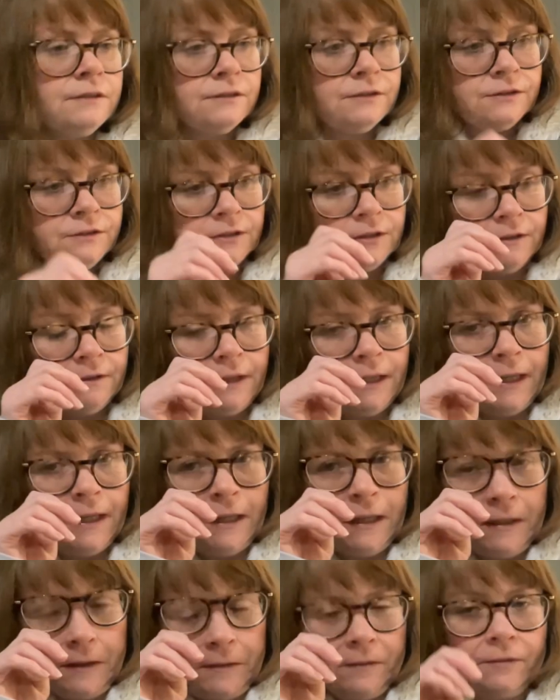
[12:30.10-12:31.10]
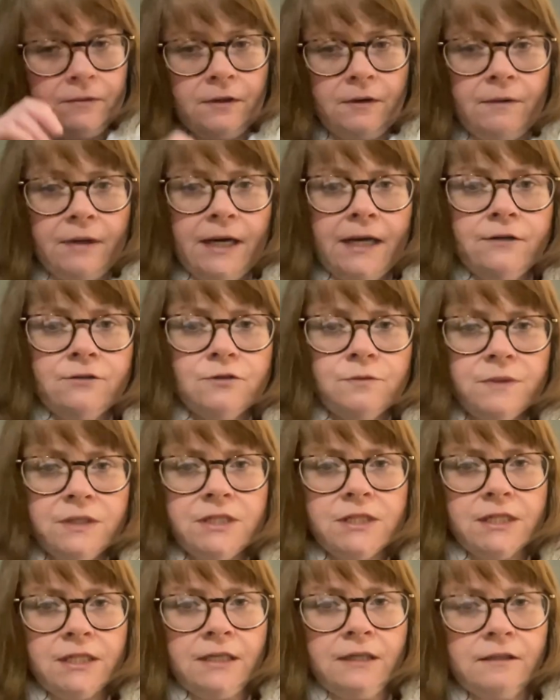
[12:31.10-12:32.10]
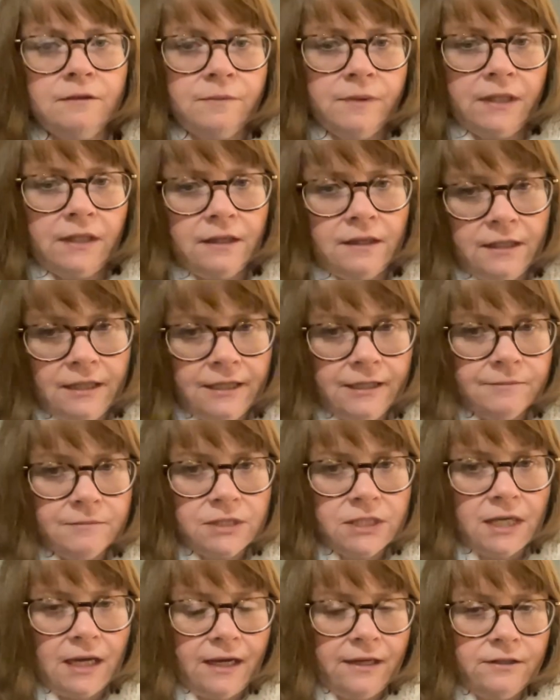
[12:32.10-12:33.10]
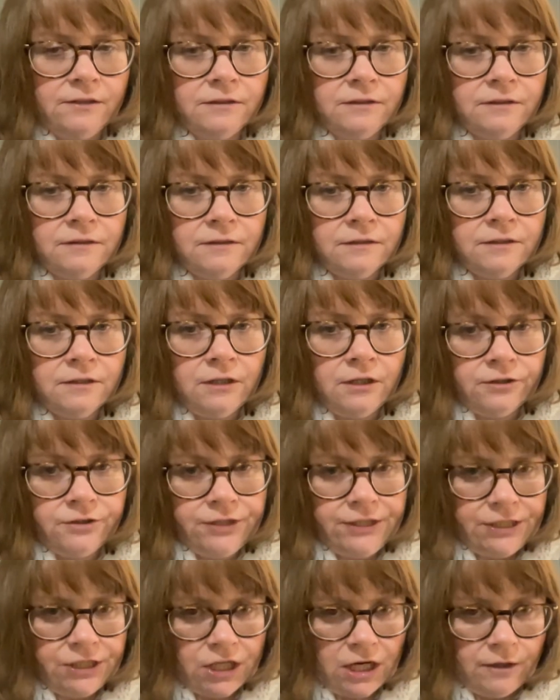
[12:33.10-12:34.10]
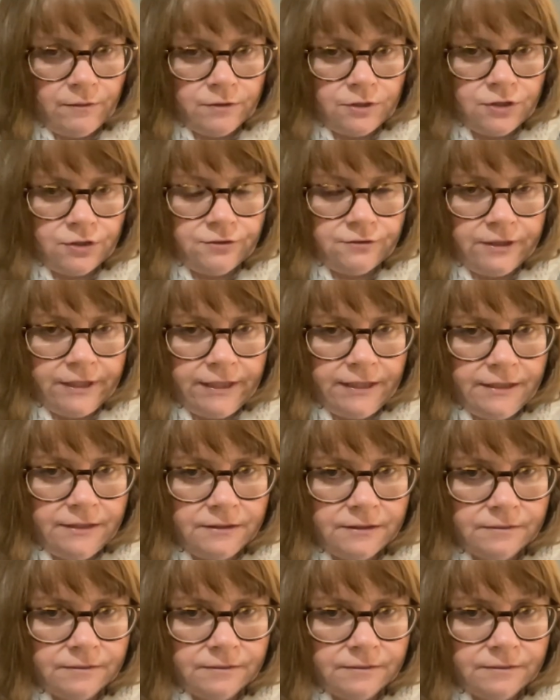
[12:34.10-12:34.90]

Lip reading: So yeah, so how do we deal with Limescale on your shower screen?